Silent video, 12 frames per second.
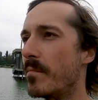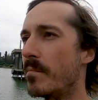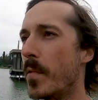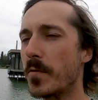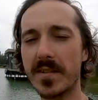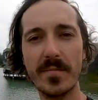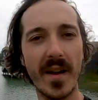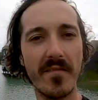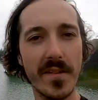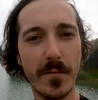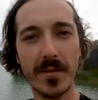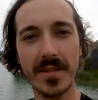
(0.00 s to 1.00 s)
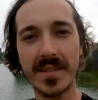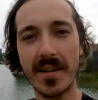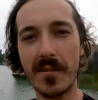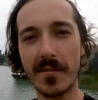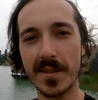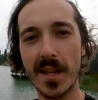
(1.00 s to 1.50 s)
most of my viewers
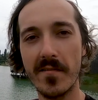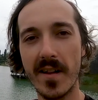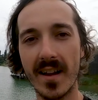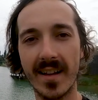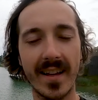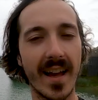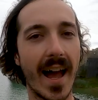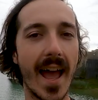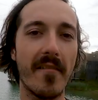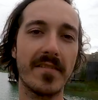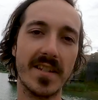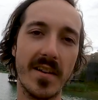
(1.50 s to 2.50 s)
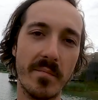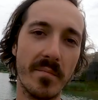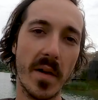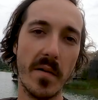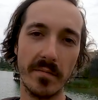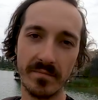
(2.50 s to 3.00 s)
are Slovak. I have
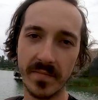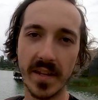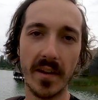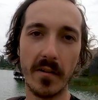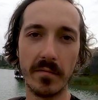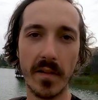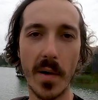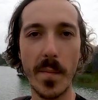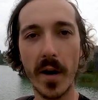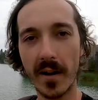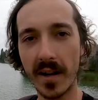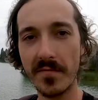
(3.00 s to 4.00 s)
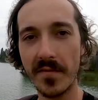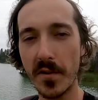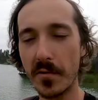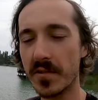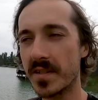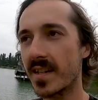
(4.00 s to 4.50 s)
some, you know, American
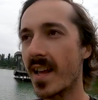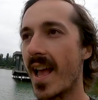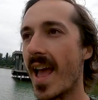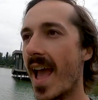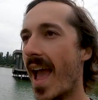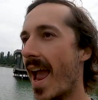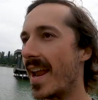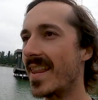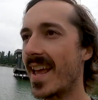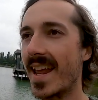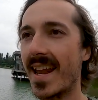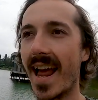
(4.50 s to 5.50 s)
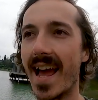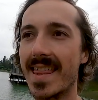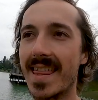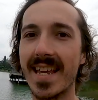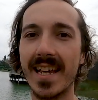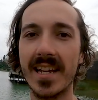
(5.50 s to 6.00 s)
viewers, and then I
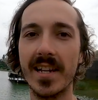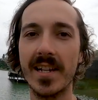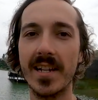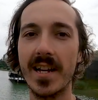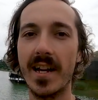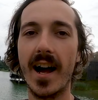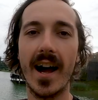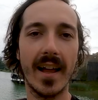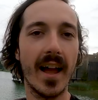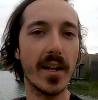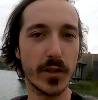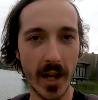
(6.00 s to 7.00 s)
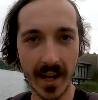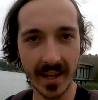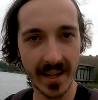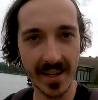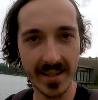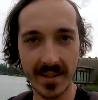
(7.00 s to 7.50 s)
think
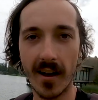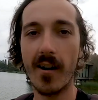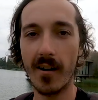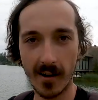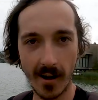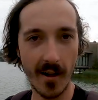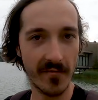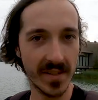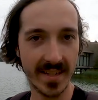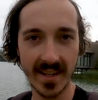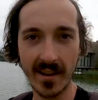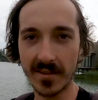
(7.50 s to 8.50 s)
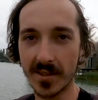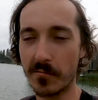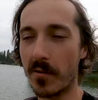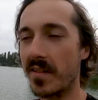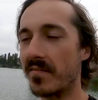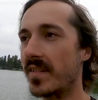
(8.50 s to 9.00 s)
Czech is obviously also
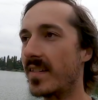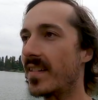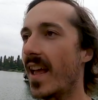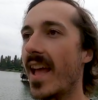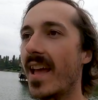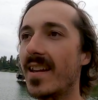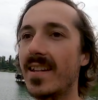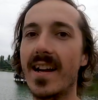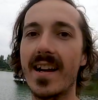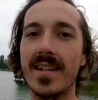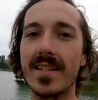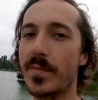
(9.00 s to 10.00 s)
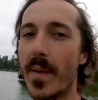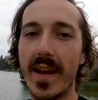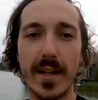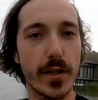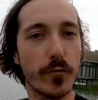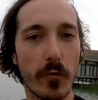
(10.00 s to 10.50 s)
relevant, and
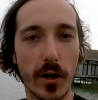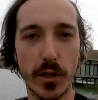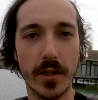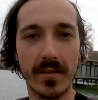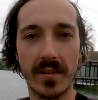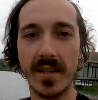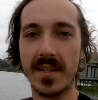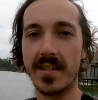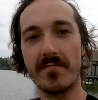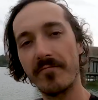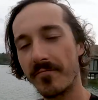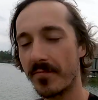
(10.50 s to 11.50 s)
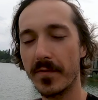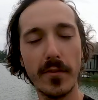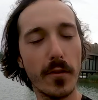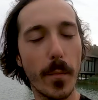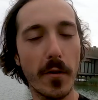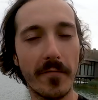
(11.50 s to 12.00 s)
Spanish and Russian, because
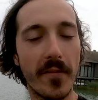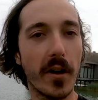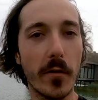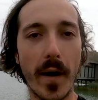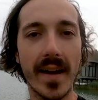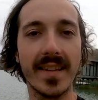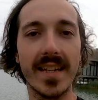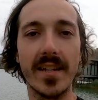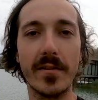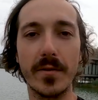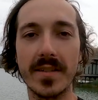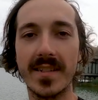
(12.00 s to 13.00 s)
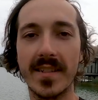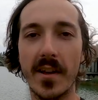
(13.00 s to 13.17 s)
they're both very widely used.